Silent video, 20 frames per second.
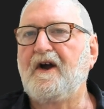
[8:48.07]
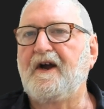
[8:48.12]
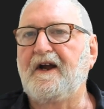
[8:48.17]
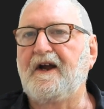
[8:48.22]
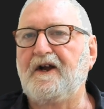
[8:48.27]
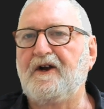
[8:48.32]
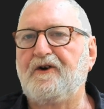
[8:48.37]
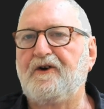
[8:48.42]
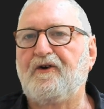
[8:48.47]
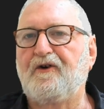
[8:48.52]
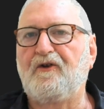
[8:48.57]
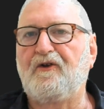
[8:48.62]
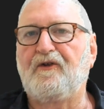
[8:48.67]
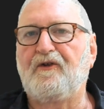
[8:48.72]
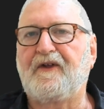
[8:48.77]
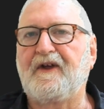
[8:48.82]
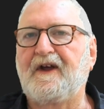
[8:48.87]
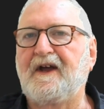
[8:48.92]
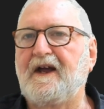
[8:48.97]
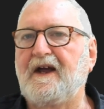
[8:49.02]
into
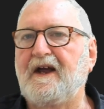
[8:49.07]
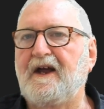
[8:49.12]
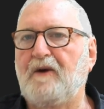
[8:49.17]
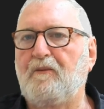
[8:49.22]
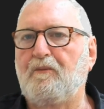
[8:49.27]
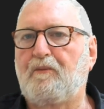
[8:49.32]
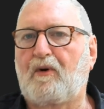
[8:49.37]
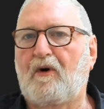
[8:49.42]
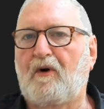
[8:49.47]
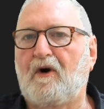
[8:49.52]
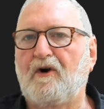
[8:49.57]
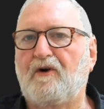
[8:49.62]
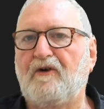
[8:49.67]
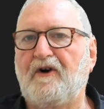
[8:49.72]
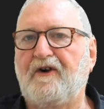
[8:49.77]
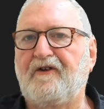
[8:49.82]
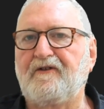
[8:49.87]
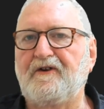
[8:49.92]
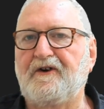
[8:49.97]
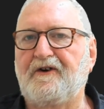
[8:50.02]
the in
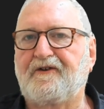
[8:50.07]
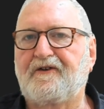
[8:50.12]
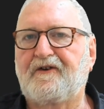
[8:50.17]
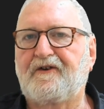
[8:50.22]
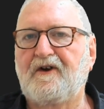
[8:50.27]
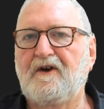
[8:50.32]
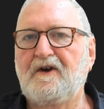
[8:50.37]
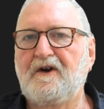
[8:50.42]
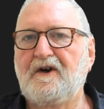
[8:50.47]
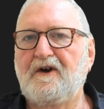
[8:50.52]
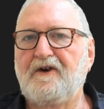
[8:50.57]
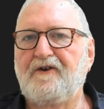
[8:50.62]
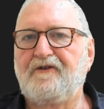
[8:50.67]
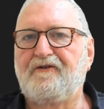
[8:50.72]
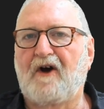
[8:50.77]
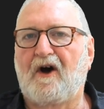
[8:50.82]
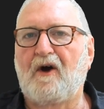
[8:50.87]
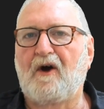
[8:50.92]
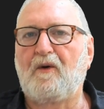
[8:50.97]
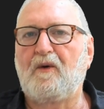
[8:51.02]
progress list.
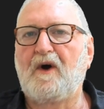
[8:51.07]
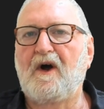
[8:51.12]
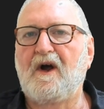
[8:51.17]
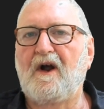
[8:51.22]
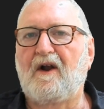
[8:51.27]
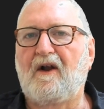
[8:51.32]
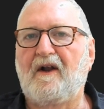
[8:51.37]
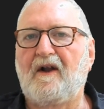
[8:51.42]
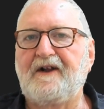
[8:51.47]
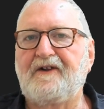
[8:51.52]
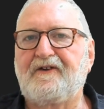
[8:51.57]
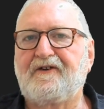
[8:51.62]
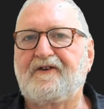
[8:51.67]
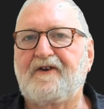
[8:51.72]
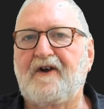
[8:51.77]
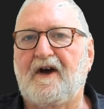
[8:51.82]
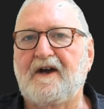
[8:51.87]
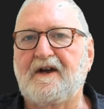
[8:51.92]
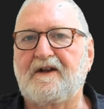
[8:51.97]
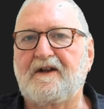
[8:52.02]
So let's
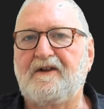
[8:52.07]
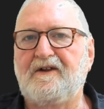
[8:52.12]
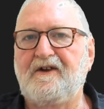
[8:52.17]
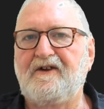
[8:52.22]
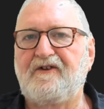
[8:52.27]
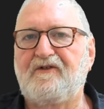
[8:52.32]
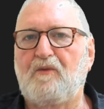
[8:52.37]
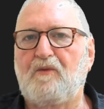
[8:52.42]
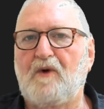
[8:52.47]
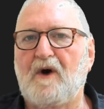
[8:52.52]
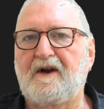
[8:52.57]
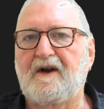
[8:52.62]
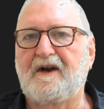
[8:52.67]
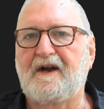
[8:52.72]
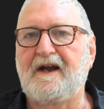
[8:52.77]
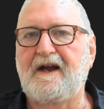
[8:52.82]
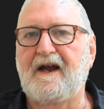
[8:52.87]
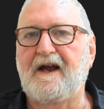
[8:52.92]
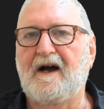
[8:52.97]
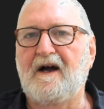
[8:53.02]
take this one
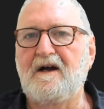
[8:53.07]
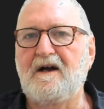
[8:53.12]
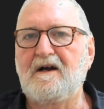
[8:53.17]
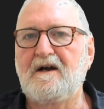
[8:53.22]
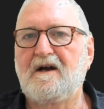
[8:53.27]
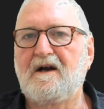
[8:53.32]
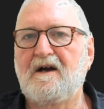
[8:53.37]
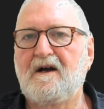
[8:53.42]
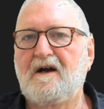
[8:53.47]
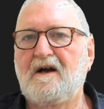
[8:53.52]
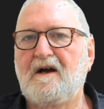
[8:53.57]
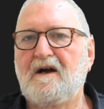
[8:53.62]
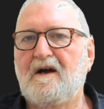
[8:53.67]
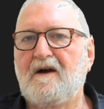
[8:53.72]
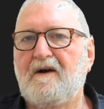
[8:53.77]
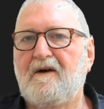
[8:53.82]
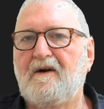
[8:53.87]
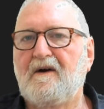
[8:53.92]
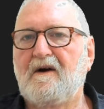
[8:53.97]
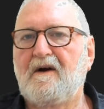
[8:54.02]
here,
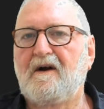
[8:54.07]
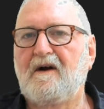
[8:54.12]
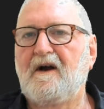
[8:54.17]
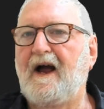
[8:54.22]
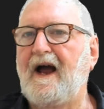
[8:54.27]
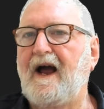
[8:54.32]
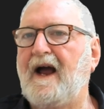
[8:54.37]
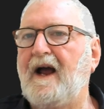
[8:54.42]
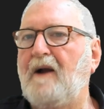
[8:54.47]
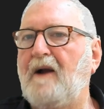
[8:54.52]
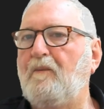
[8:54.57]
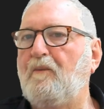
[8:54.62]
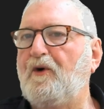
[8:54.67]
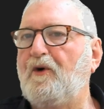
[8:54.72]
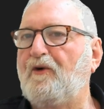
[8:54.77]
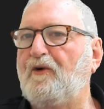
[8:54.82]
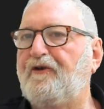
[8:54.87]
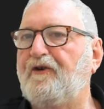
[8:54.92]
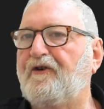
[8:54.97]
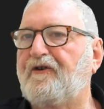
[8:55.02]
and
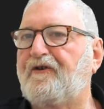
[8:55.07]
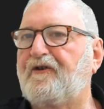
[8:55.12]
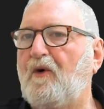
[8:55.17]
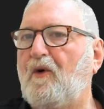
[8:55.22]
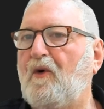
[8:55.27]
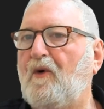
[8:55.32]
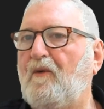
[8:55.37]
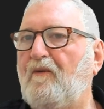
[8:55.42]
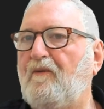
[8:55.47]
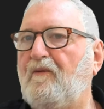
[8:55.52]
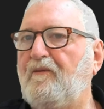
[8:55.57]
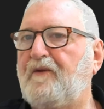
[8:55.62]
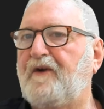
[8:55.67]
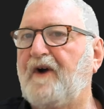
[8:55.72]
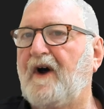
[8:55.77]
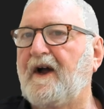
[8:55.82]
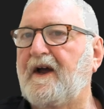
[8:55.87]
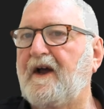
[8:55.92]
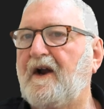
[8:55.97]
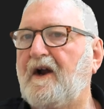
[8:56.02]
we'll just
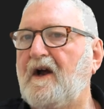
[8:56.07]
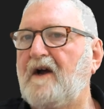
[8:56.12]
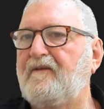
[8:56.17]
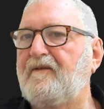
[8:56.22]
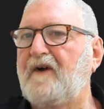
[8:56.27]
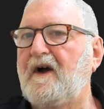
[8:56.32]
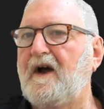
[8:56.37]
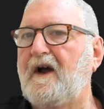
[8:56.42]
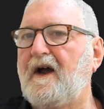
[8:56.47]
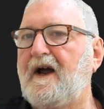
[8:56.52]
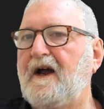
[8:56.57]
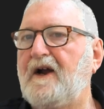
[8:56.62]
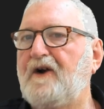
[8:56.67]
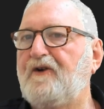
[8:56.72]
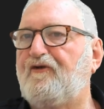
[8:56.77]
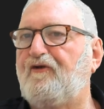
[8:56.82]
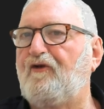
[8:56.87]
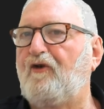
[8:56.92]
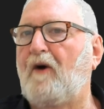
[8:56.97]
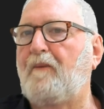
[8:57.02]
take it over
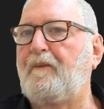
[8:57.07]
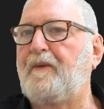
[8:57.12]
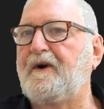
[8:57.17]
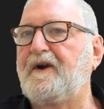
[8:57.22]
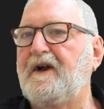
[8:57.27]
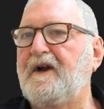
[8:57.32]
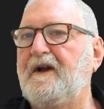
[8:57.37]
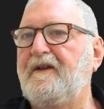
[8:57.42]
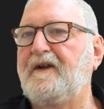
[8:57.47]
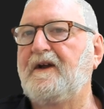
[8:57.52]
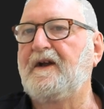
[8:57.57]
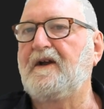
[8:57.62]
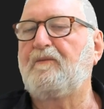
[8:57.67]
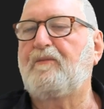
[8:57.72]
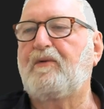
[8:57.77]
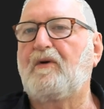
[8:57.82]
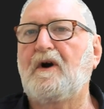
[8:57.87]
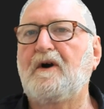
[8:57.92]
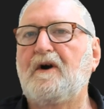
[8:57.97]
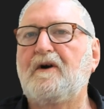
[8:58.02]
and drop it in the in
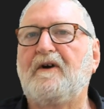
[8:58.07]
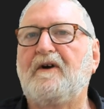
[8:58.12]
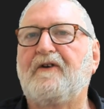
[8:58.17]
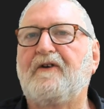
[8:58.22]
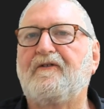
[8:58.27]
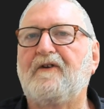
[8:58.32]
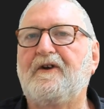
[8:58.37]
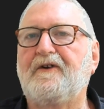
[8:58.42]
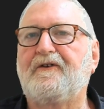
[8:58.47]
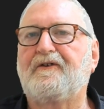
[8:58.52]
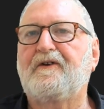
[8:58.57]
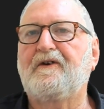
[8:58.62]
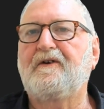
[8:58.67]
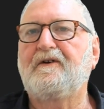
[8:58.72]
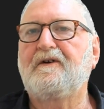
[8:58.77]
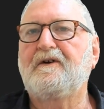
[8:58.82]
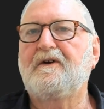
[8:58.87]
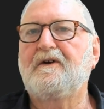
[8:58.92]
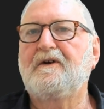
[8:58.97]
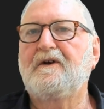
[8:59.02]
progress list.
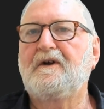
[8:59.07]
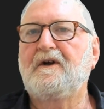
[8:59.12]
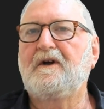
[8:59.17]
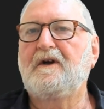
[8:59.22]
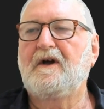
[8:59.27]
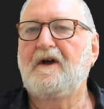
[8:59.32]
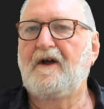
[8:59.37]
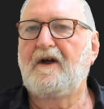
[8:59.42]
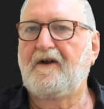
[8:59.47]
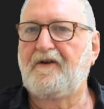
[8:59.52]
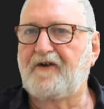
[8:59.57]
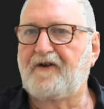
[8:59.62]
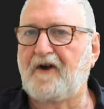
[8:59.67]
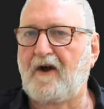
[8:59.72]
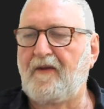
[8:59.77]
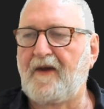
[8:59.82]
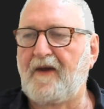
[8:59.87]
So